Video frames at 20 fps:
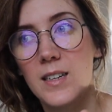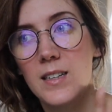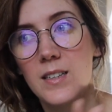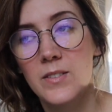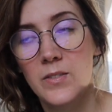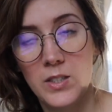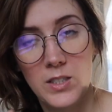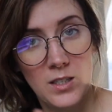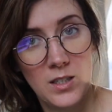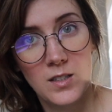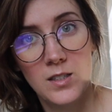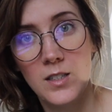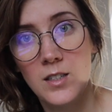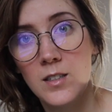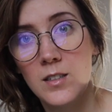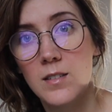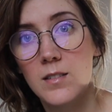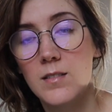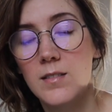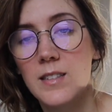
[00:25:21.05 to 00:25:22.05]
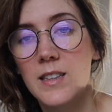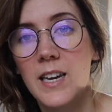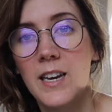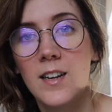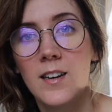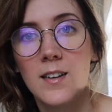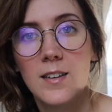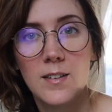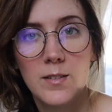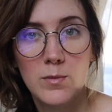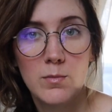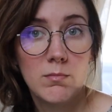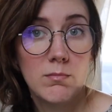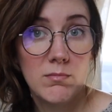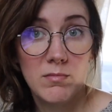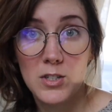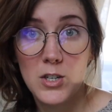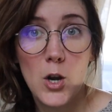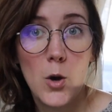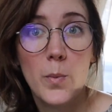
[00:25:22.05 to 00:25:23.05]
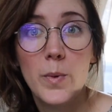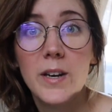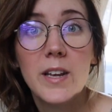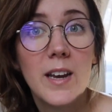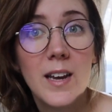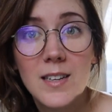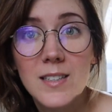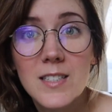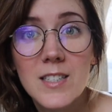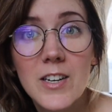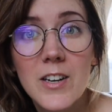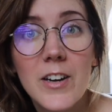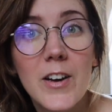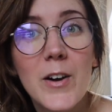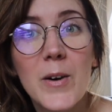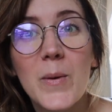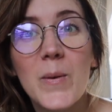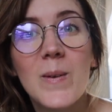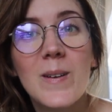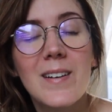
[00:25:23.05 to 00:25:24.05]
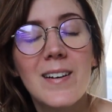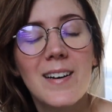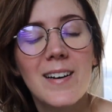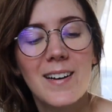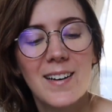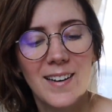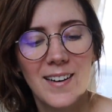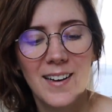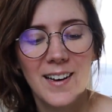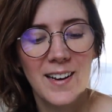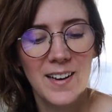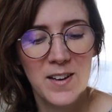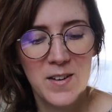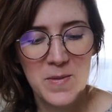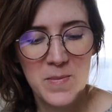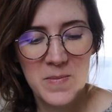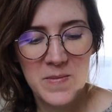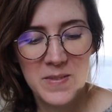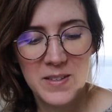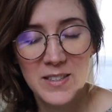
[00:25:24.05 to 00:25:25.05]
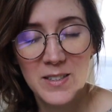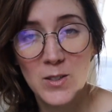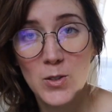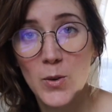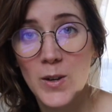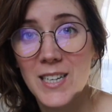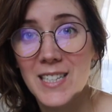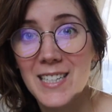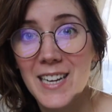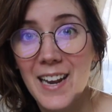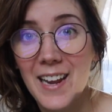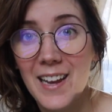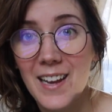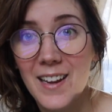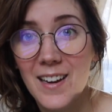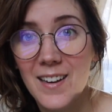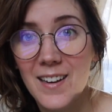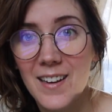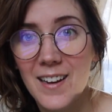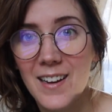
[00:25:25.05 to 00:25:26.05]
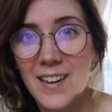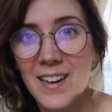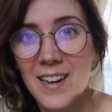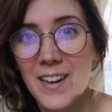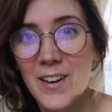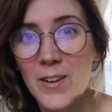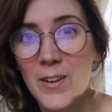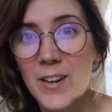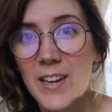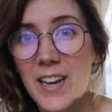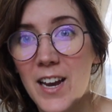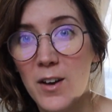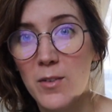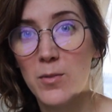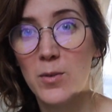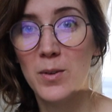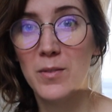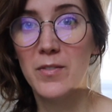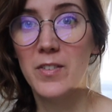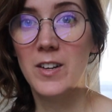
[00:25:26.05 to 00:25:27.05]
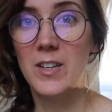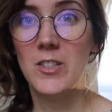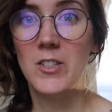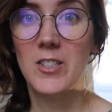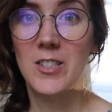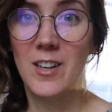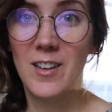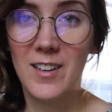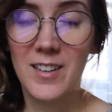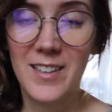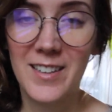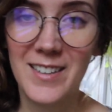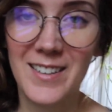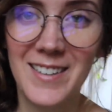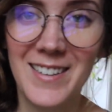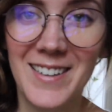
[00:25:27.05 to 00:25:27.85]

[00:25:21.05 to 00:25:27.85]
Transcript: If it doesn't, then nobody has to know. So I did it, and I already have one finished sock,